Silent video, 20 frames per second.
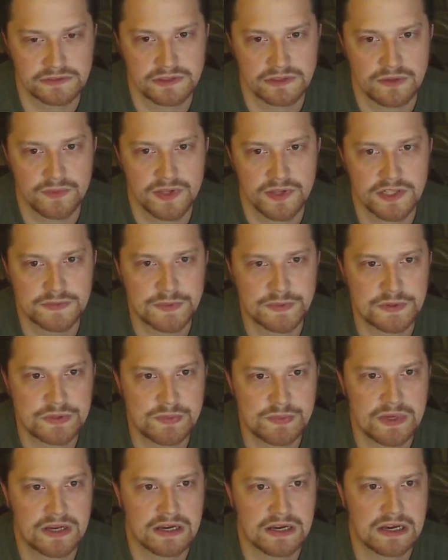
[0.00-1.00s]
I mean, it's supposed to
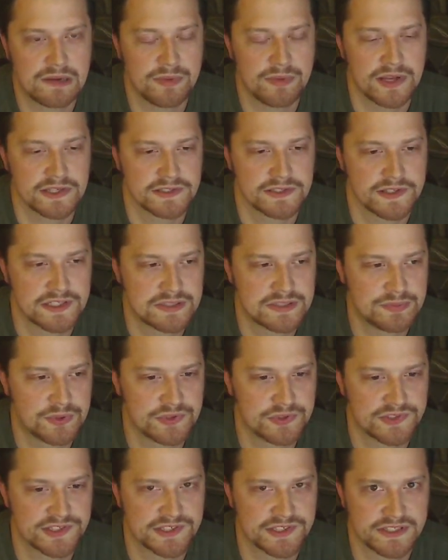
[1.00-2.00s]
be a hobby. It's not
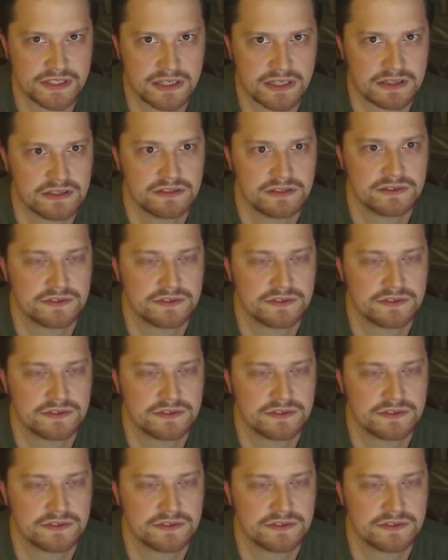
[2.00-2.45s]
supposed to suck.